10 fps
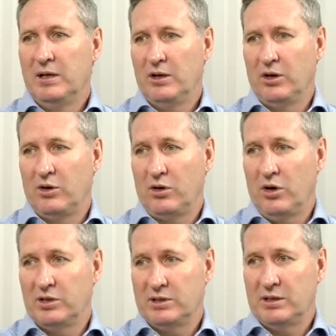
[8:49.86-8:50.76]
you know,
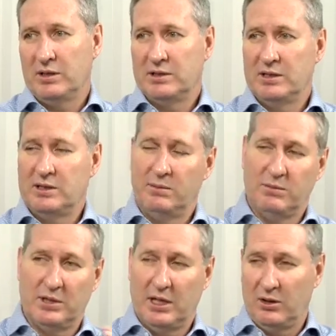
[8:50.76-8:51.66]
costs in the
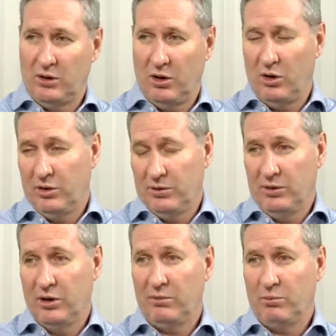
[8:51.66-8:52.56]
systems that are
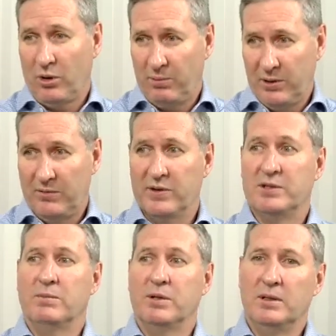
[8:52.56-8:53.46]
not properly
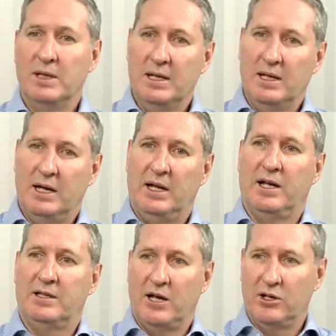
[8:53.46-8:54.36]
visible. And
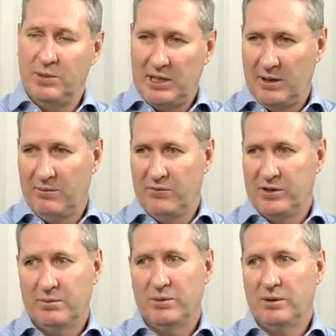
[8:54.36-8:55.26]
as those become
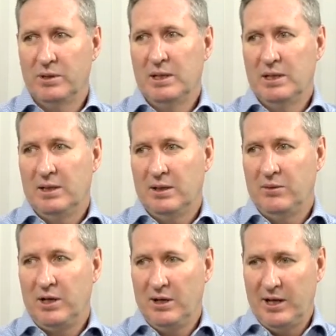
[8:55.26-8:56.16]
visible, the
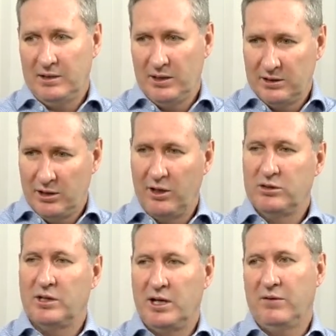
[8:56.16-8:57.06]
regulator is going
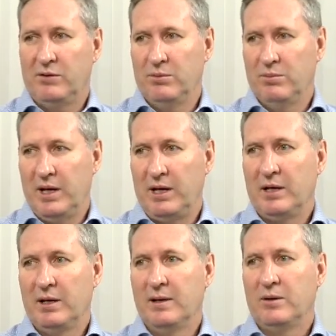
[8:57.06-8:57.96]
to have to make
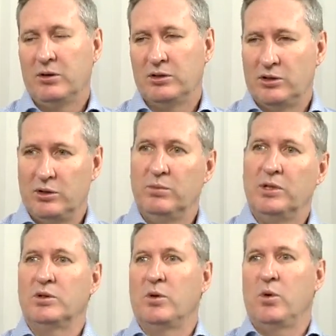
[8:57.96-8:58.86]

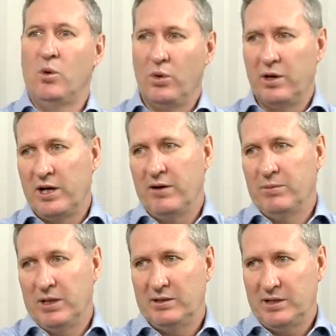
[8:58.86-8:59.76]
consumers or the
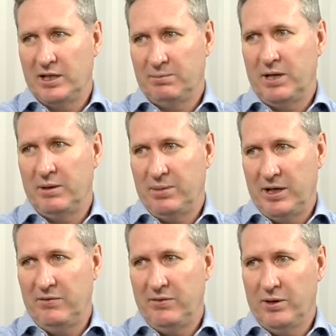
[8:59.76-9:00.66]
government, the taxpayer,
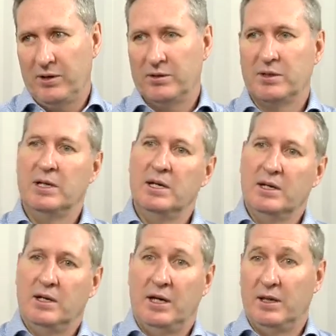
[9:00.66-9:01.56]
pay for those.
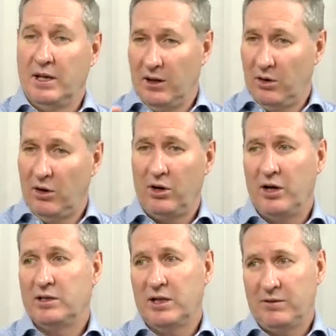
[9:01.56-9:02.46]
And there are
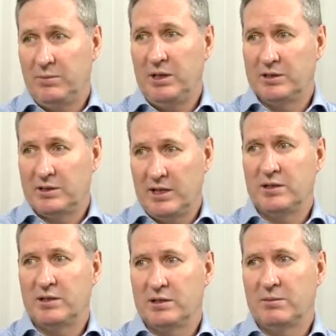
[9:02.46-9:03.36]
going to have to be
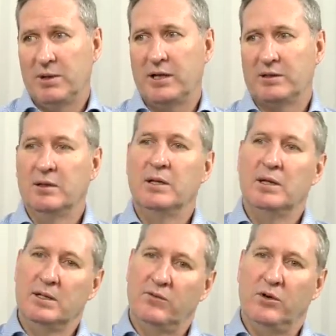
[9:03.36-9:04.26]
discussions about,
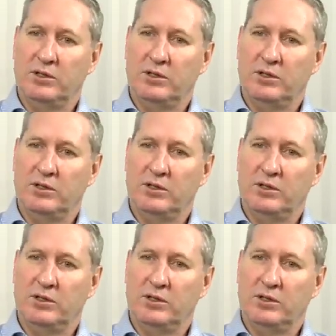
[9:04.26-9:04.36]
for